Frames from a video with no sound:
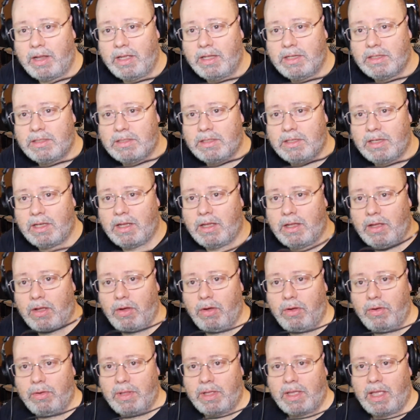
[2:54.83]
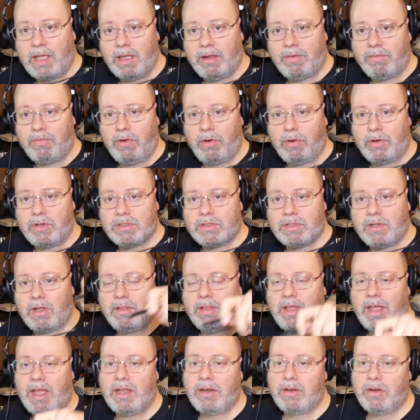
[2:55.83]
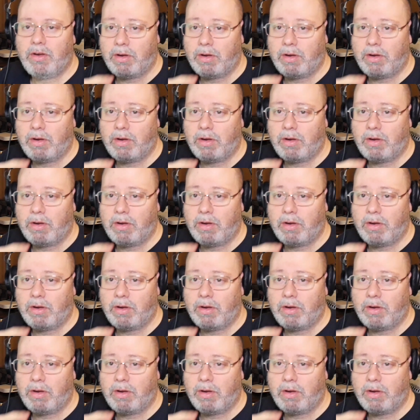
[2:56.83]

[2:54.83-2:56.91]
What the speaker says: It's I can't focus on that.